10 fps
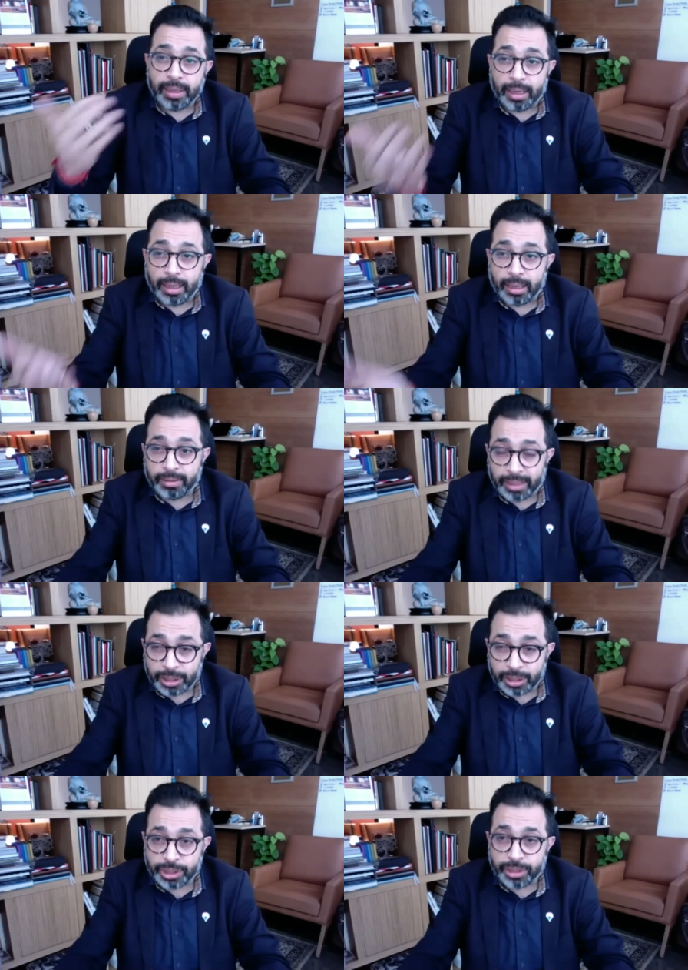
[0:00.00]
uh,
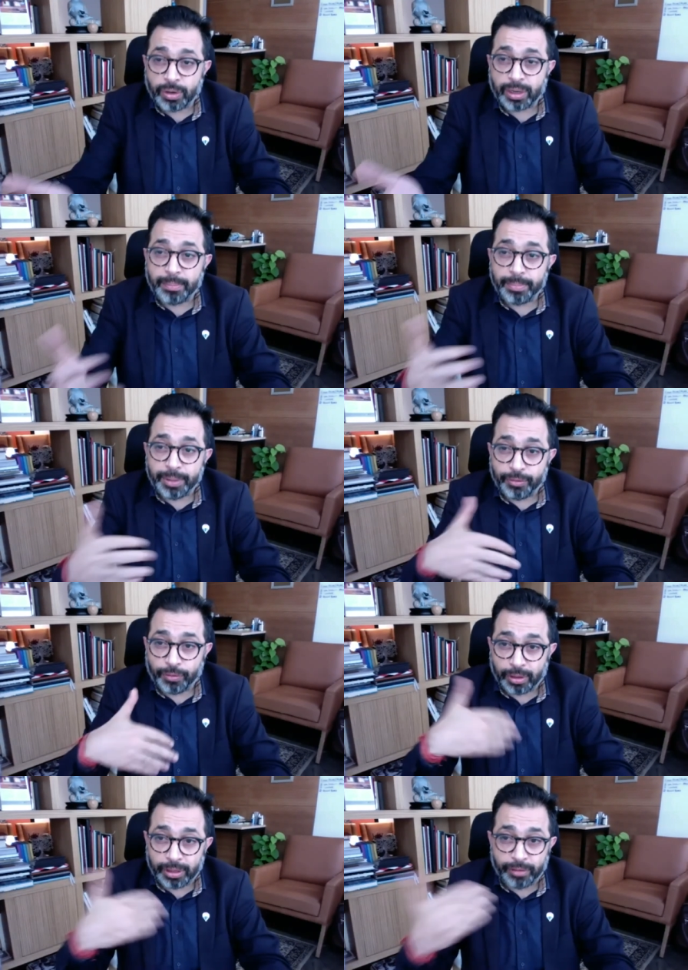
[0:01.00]
listing your company
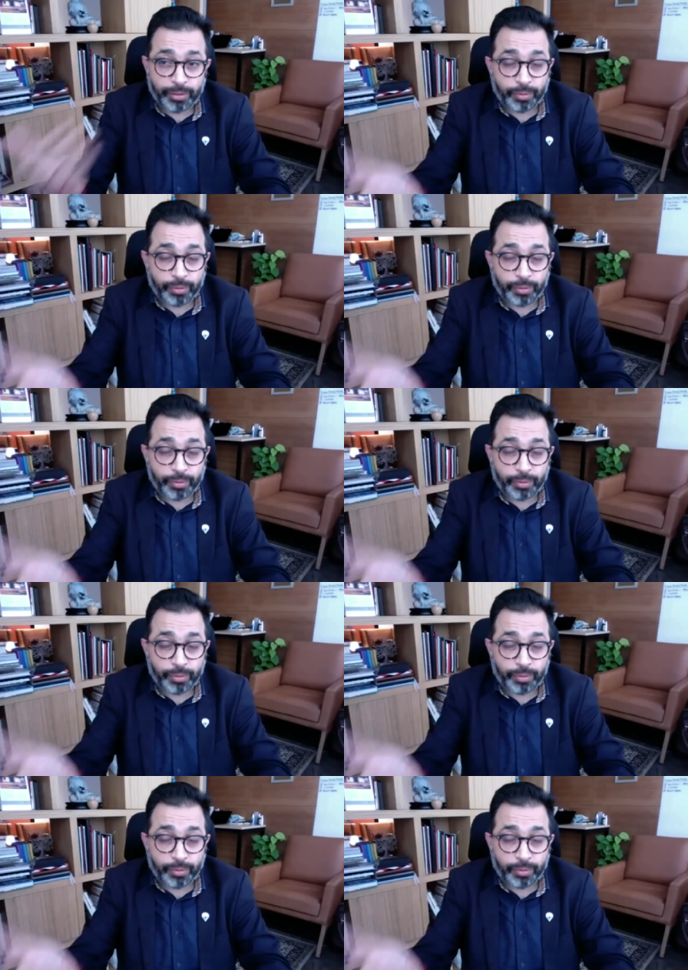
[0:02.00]
for even if you